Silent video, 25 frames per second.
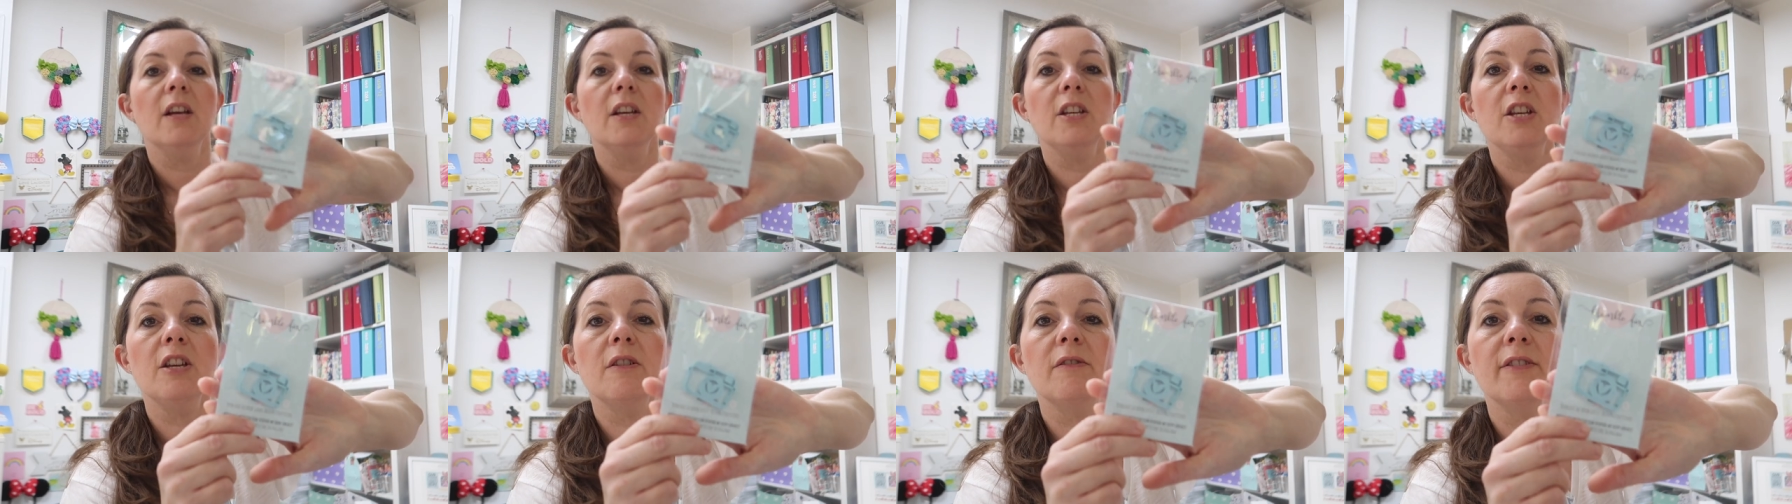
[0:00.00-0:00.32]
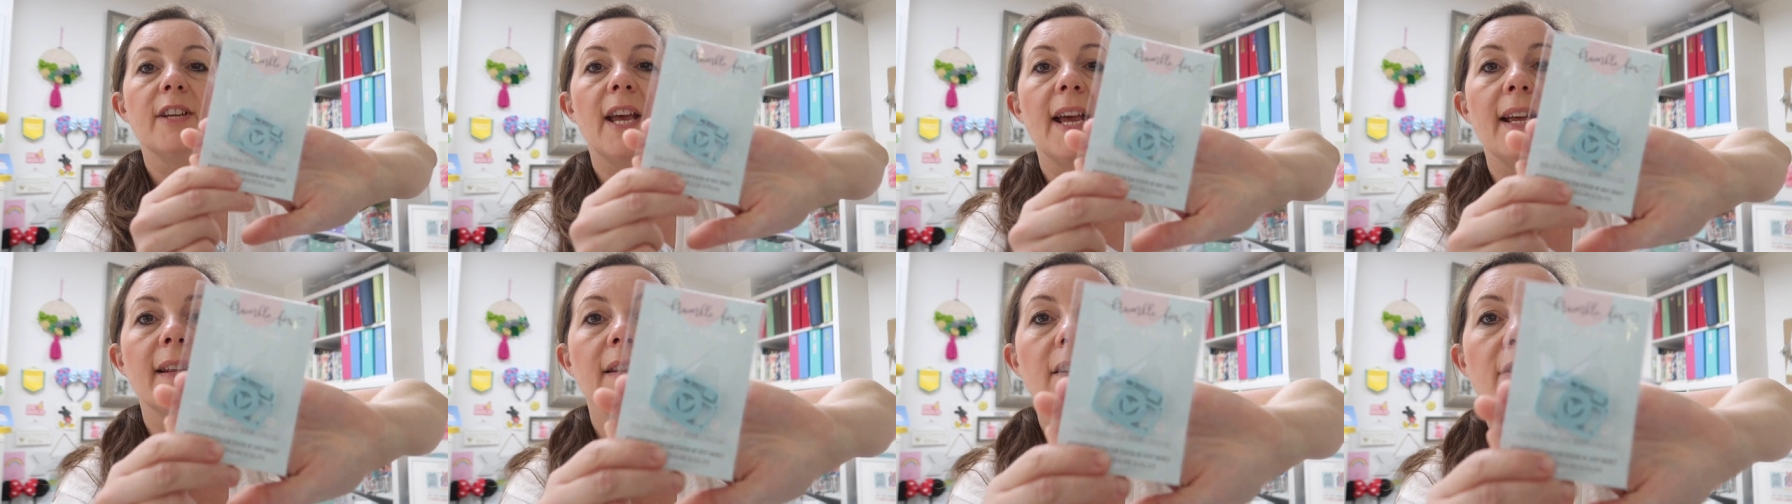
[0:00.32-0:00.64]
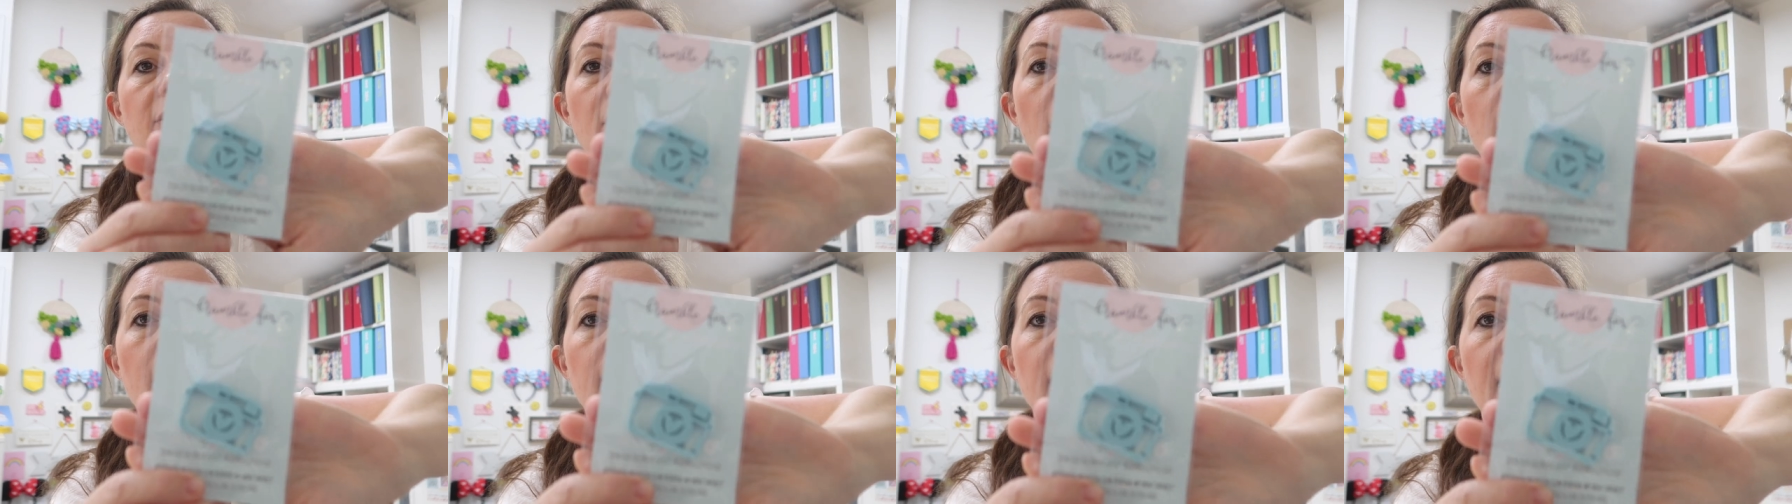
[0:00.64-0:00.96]
You take the
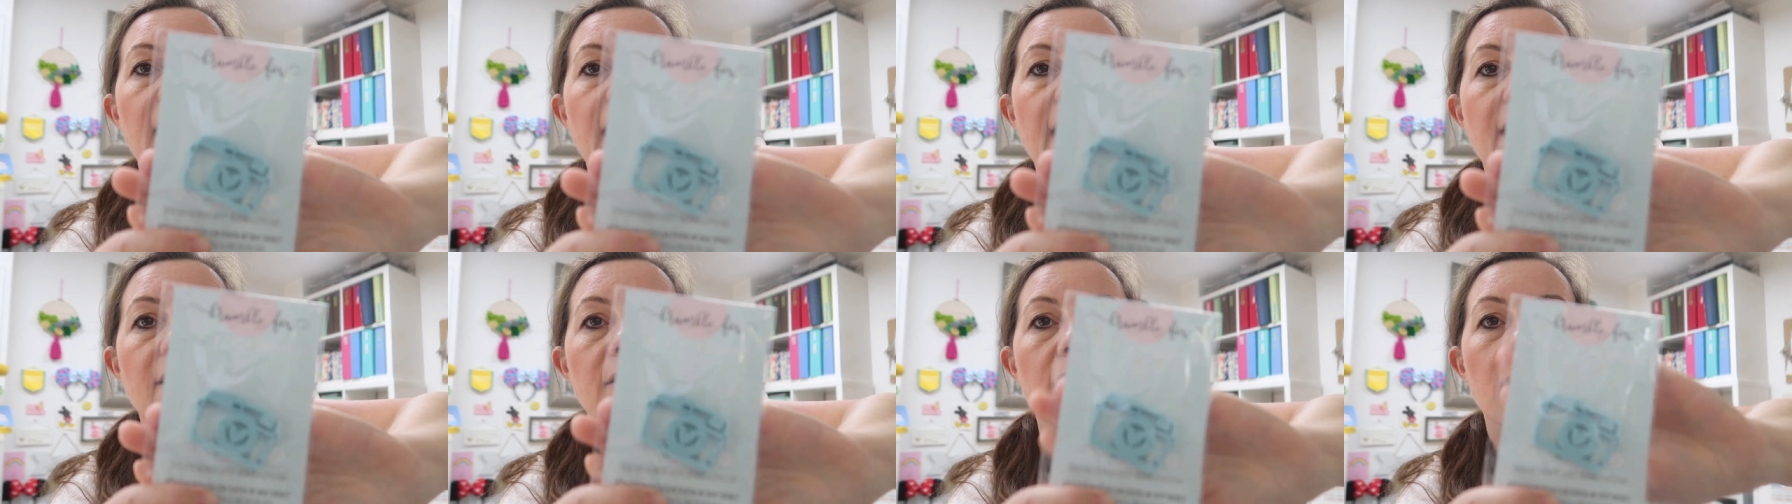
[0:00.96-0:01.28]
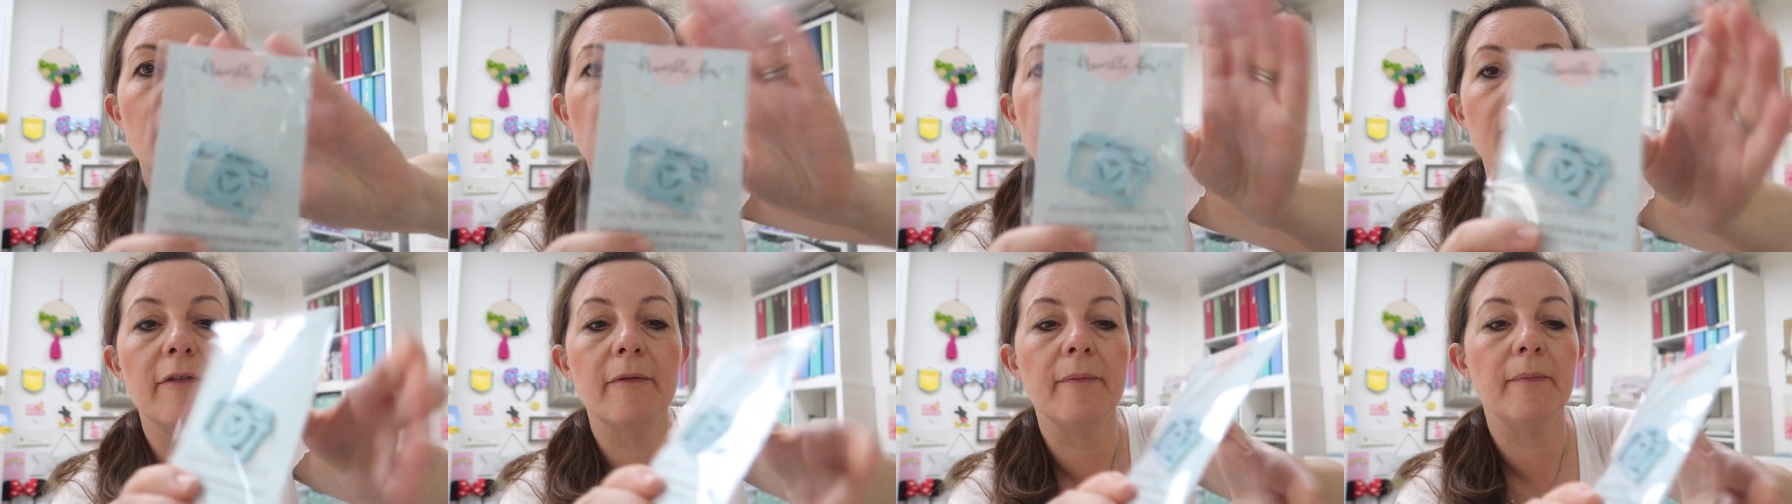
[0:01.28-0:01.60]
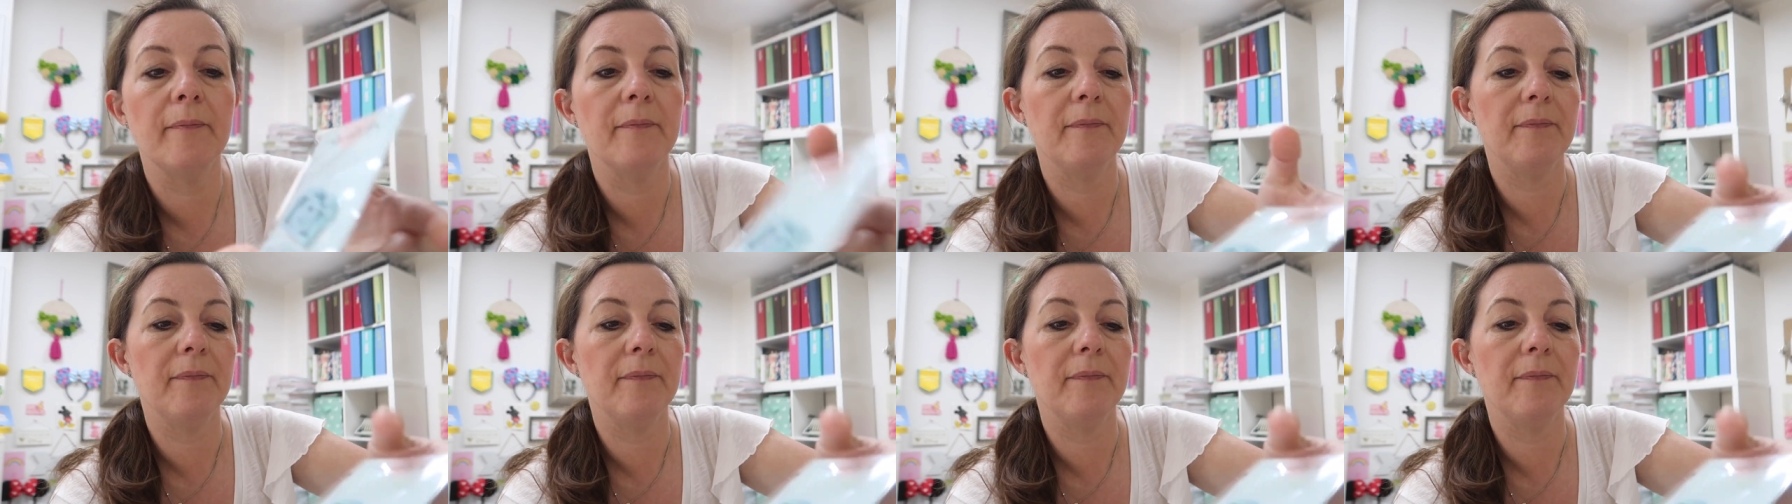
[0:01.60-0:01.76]
top layer off.